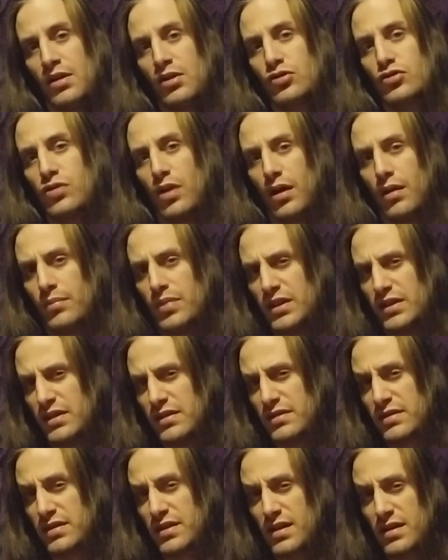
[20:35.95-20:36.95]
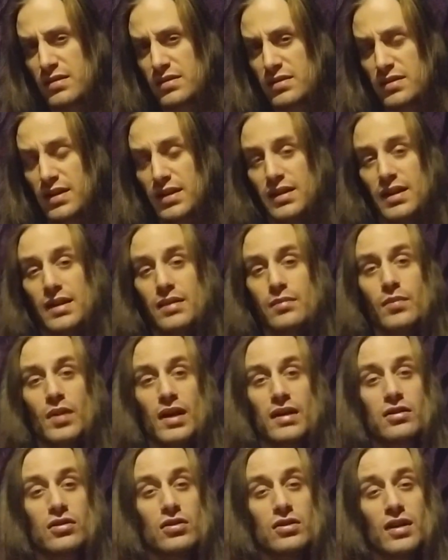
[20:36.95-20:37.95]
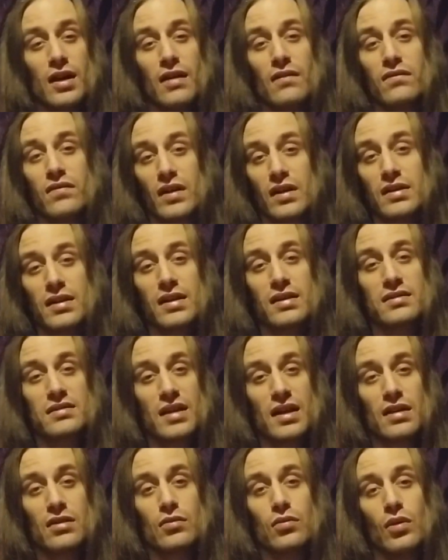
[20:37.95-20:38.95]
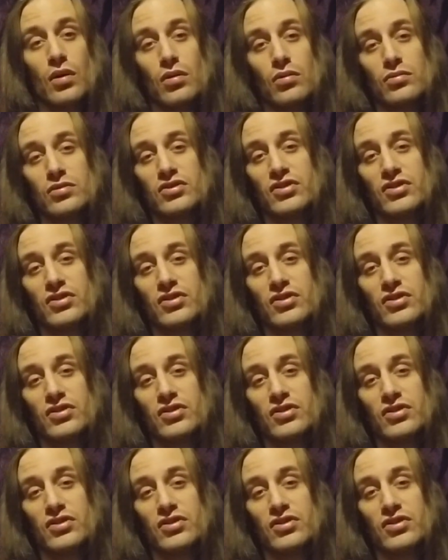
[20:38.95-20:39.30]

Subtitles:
Trump had discussed CNN, but I could not find the exact quote.